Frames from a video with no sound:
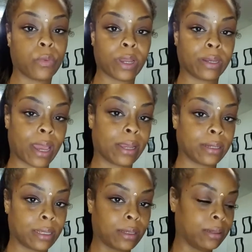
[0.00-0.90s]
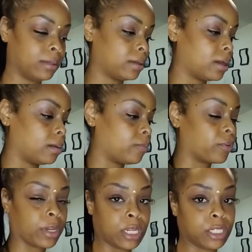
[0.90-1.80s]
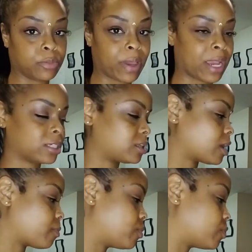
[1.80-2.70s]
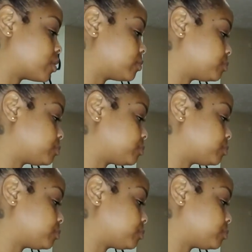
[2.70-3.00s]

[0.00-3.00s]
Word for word: what I need um, for each batch that I pour.